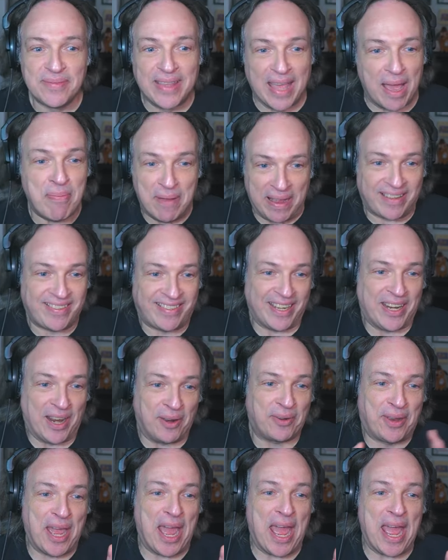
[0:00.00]
That makes it
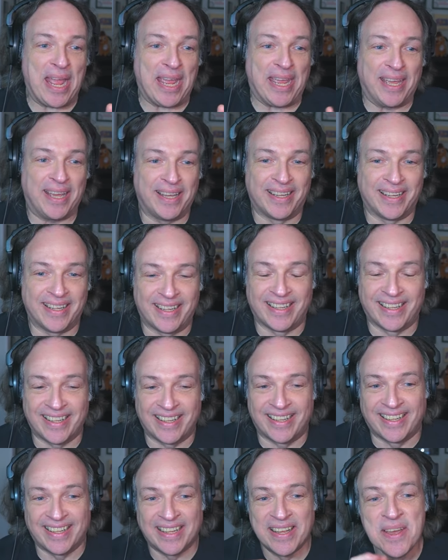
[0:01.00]
okay.